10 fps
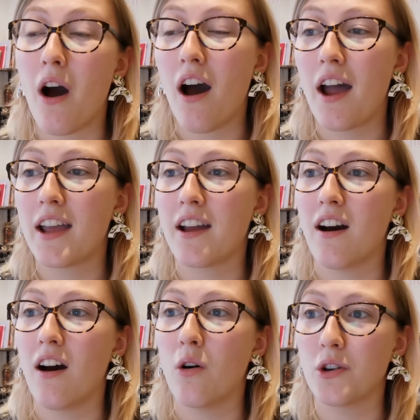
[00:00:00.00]

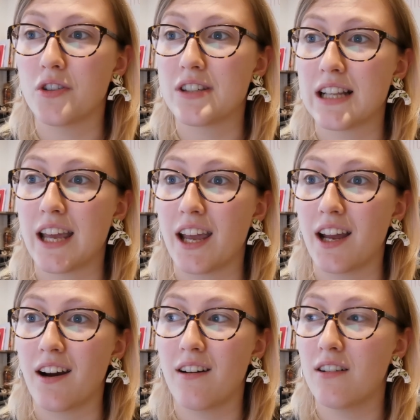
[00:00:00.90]
I
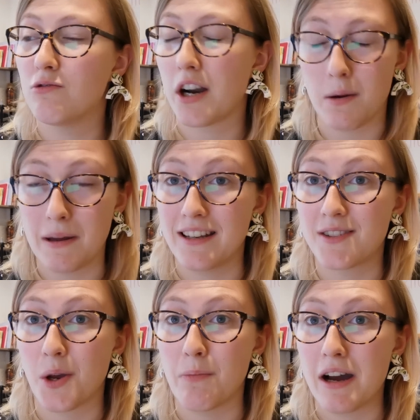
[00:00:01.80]
honestly recommend it
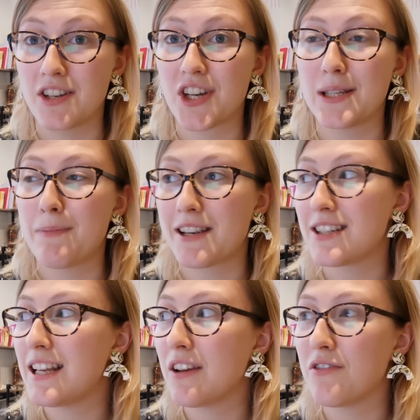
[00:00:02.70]
so much,
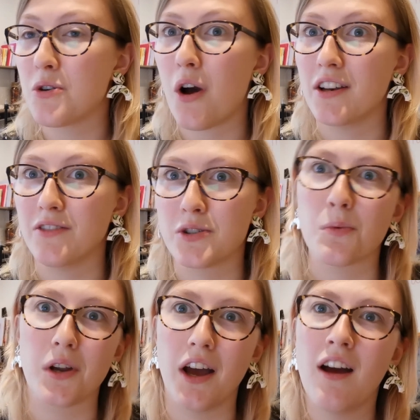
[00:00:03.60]
especially if you kind of just
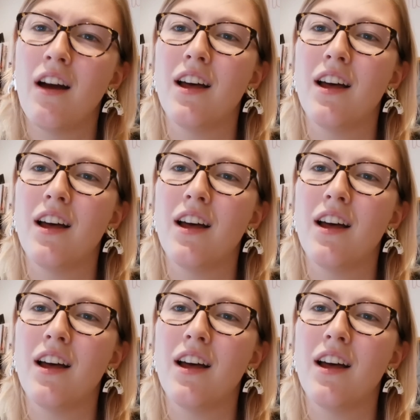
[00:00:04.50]
want to